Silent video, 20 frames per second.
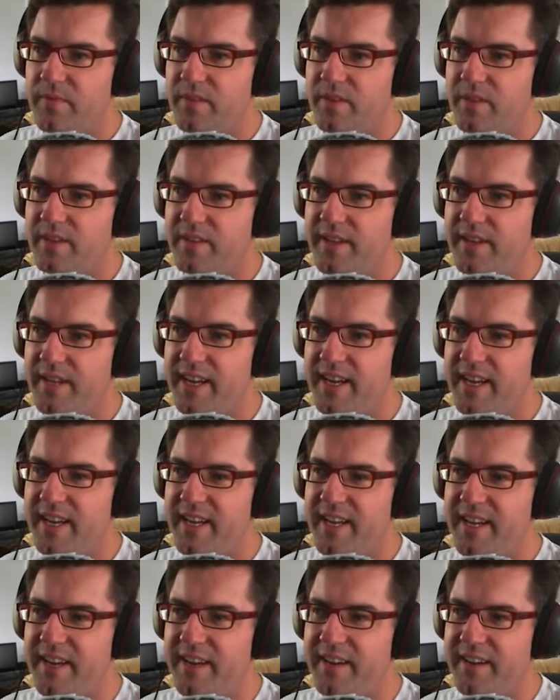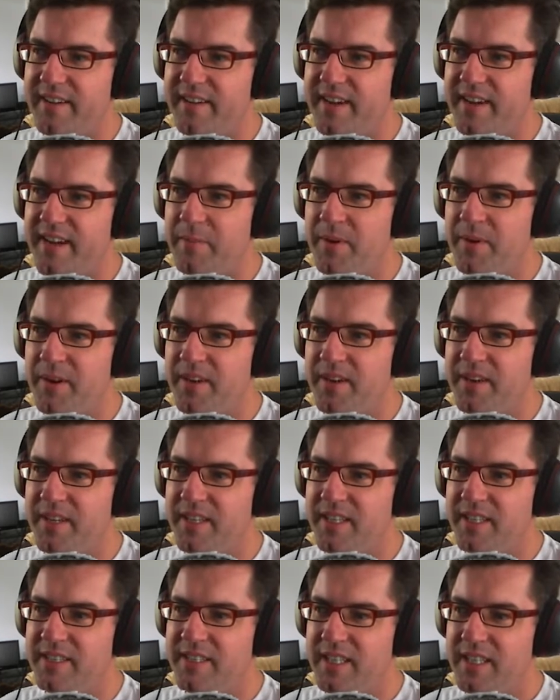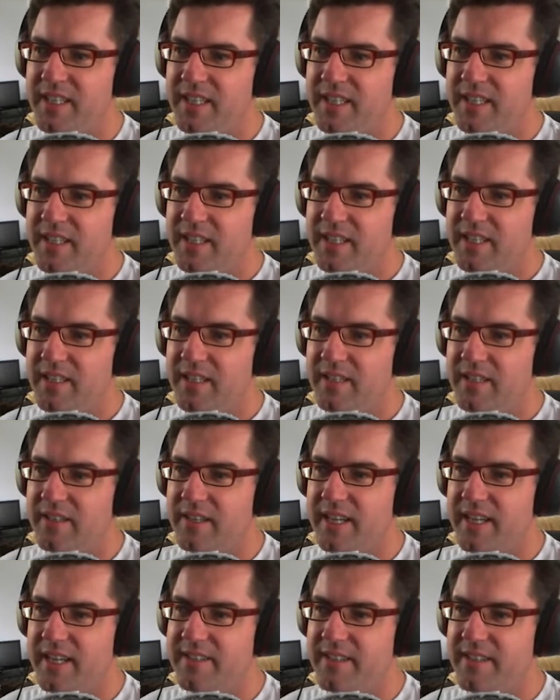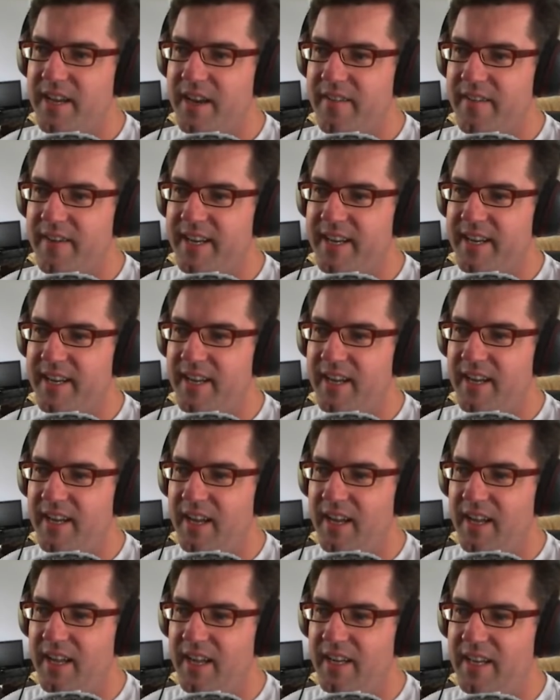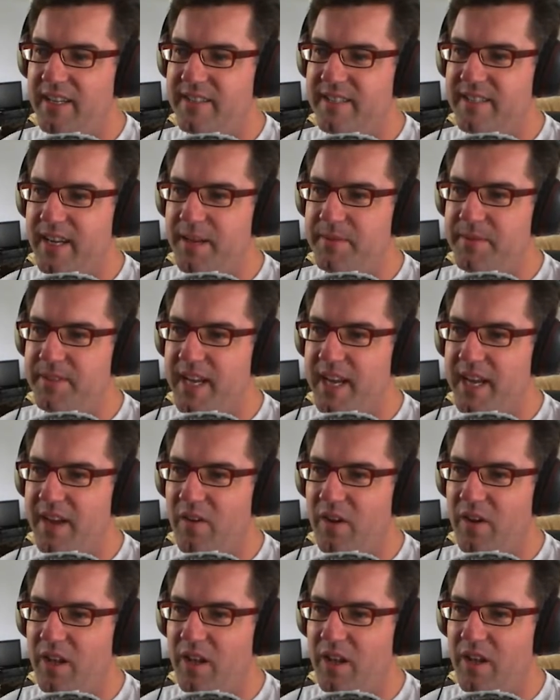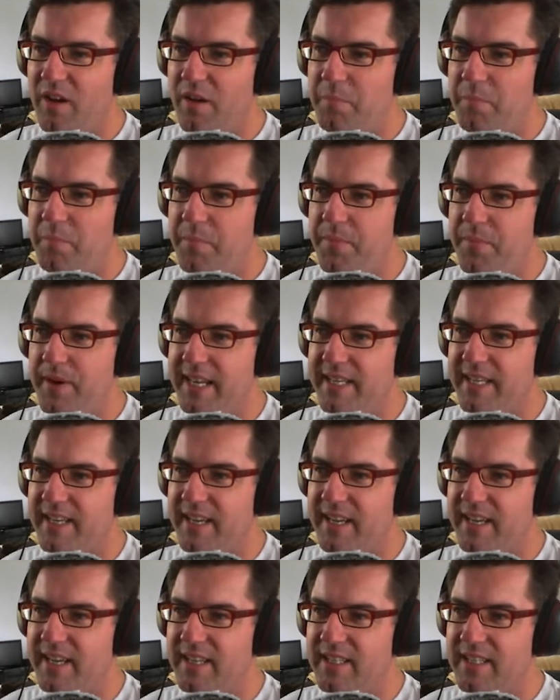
Is it gonna go? Come on. Look, it's going... It seems to go a lot better